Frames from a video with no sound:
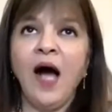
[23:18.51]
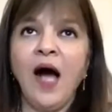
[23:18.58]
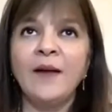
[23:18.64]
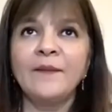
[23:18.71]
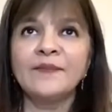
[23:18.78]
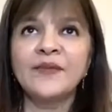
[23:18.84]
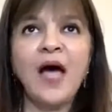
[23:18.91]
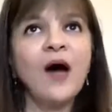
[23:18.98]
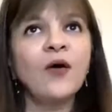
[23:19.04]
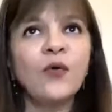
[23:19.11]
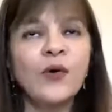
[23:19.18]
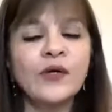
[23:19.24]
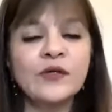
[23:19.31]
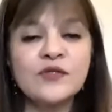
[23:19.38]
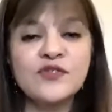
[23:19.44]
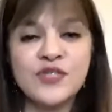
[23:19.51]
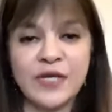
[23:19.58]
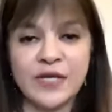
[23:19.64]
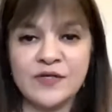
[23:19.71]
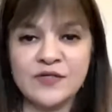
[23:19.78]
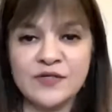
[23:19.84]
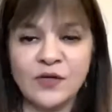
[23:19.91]
I'm now going to
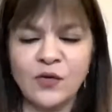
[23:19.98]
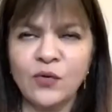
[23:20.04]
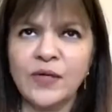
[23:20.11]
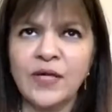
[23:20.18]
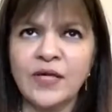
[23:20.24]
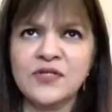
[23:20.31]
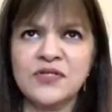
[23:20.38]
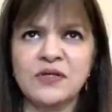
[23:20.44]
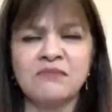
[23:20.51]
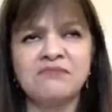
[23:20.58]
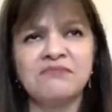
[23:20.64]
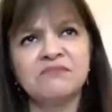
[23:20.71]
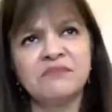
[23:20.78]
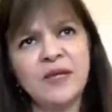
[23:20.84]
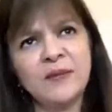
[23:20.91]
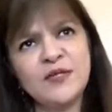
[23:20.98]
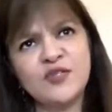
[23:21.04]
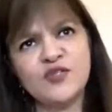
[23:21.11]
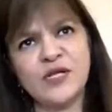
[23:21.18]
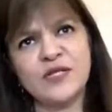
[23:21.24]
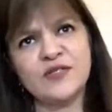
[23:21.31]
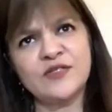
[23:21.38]
change the location, maybe
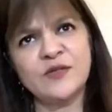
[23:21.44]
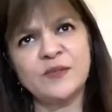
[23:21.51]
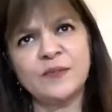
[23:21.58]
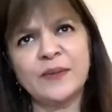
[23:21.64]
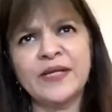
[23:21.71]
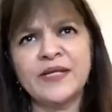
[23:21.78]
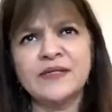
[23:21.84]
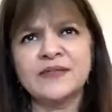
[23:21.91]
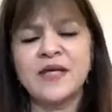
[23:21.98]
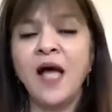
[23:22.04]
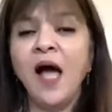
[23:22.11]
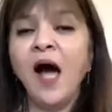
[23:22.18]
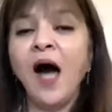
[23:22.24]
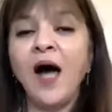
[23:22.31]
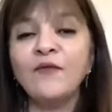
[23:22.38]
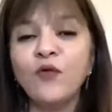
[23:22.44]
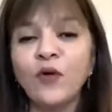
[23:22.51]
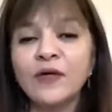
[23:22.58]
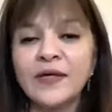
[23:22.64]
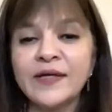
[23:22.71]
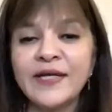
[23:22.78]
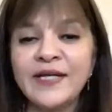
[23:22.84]
change the place. I've
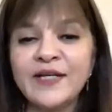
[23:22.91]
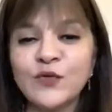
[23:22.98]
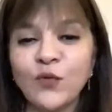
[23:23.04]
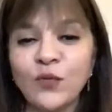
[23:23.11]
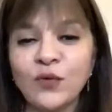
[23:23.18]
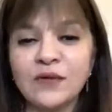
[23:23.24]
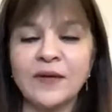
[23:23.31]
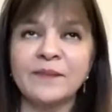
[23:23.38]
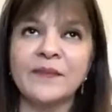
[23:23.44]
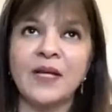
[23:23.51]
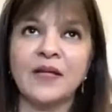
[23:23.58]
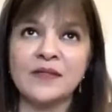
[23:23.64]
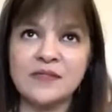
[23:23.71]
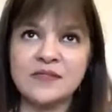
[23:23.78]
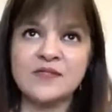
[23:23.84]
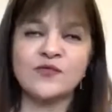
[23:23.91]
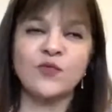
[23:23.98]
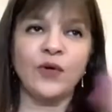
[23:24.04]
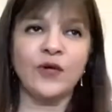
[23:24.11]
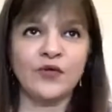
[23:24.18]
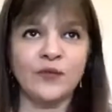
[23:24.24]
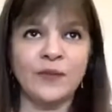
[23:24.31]
already told them that this is
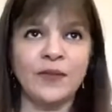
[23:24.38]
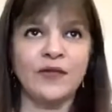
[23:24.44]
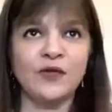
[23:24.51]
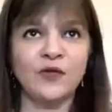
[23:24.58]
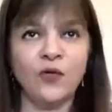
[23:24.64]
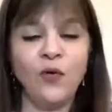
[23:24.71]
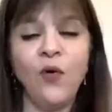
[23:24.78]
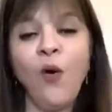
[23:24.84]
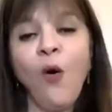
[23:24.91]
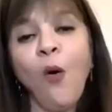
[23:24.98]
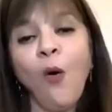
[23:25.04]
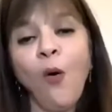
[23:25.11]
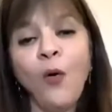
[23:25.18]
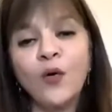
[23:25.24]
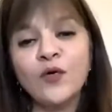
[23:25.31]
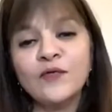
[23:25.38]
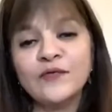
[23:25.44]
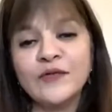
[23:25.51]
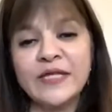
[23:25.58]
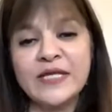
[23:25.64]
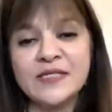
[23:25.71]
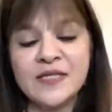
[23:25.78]
going to be, all
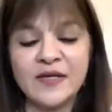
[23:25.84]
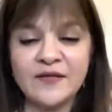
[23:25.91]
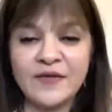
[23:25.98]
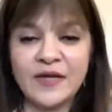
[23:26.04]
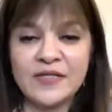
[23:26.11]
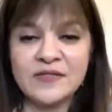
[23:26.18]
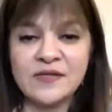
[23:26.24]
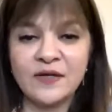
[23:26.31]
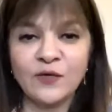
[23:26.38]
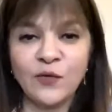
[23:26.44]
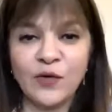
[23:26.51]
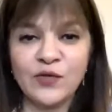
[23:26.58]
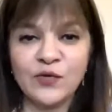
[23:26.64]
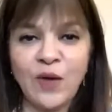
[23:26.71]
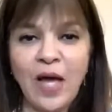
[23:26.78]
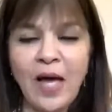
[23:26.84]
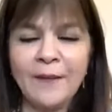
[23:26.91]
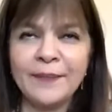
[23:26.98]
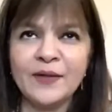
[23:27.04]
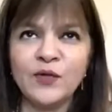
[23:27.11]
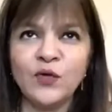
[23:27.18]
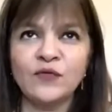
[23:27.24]
of these events are going to
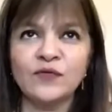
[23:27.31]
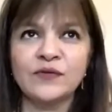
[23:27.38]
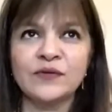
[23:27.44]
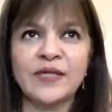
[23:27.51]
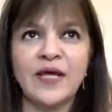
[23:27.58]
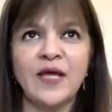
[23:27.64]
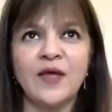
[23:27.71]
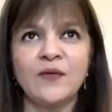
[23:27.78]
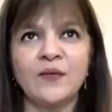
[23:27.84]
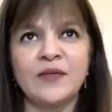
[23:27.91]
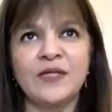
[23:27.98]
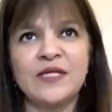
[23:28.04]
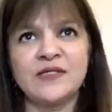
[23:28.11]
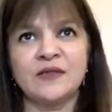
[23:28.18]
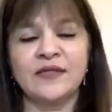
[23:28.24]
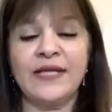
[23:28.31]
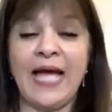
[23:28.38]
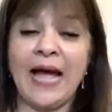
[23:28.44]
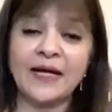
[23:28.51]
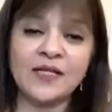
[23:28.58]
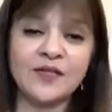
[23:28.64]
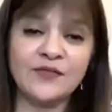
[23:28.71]
happen over there. These are the
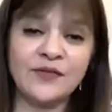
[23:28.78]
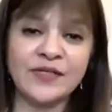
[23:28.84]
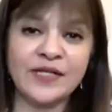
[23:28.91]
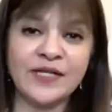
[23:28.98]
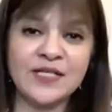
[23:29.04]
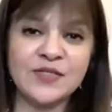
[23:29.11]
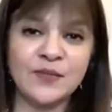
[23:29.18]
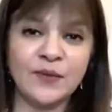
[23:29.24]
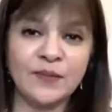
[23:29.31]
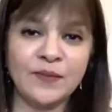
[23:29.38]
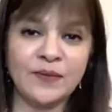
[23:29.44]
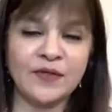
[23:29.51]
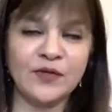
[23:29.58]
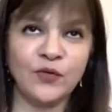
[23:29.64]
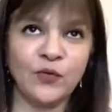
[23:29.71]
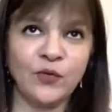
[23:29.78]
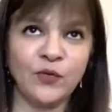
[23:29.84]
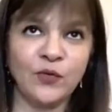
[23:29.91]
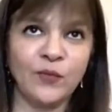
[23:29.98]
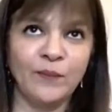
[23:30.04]
activities we will do.